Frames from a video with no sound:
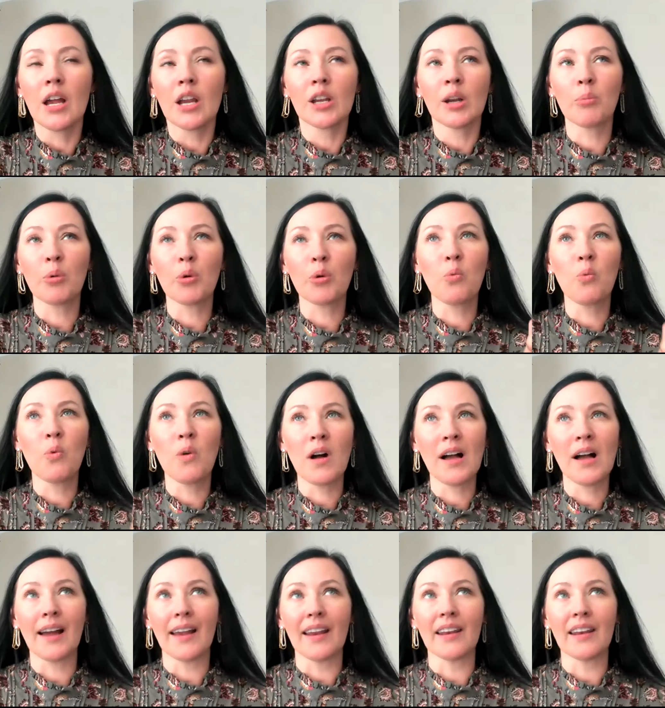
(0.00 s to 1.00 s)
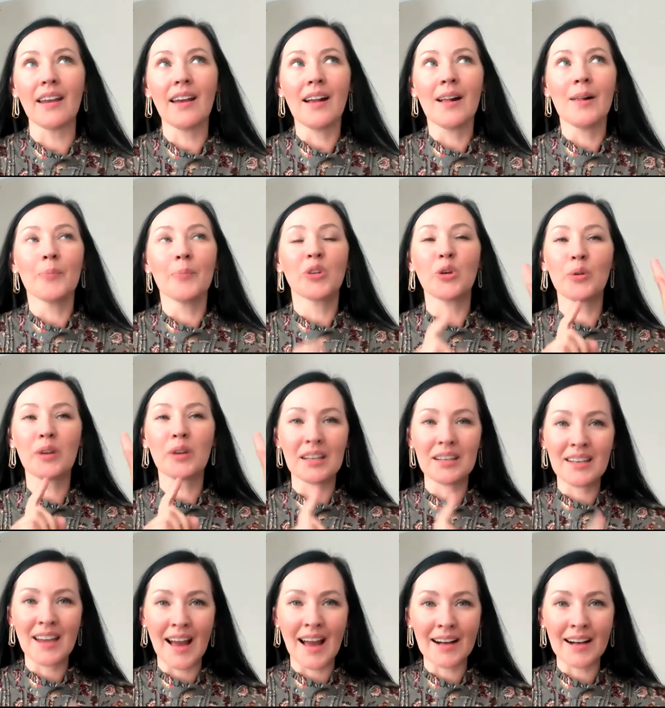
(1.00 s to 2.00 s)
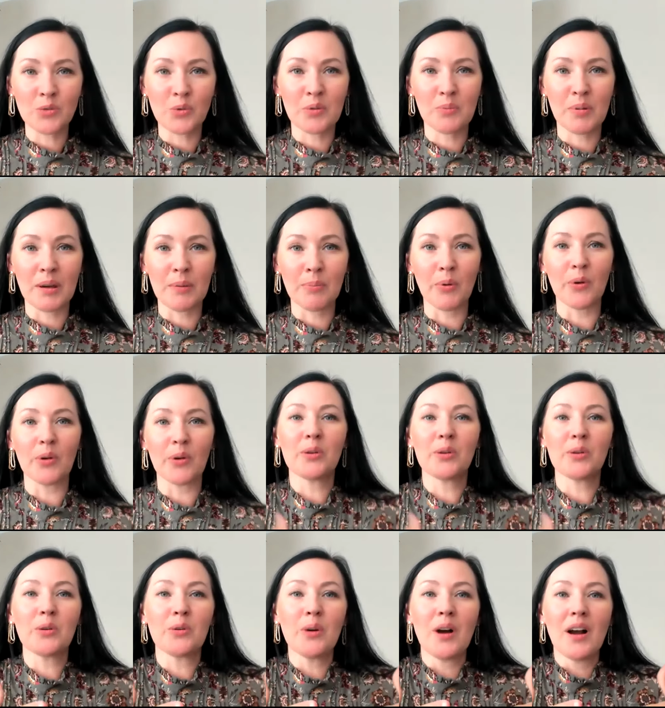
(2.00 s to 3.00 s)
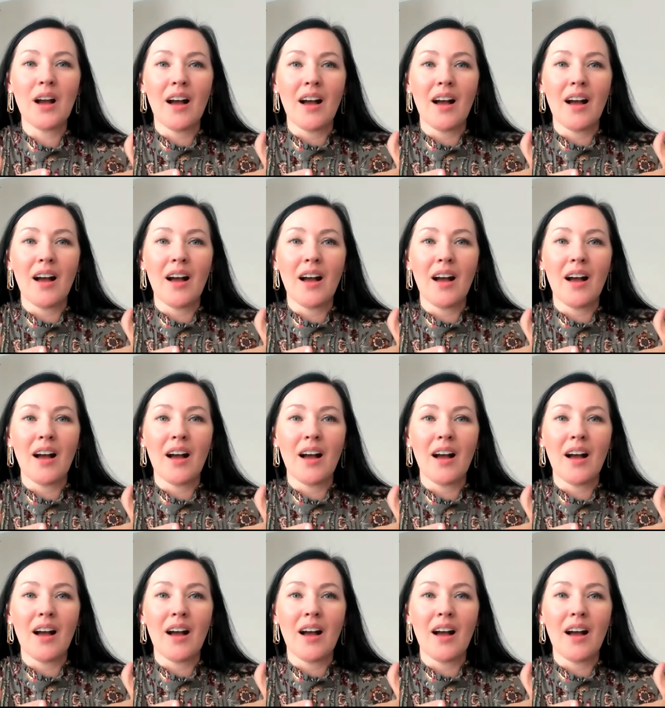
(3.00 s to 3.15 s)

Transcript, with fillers: number 1 you connect with people who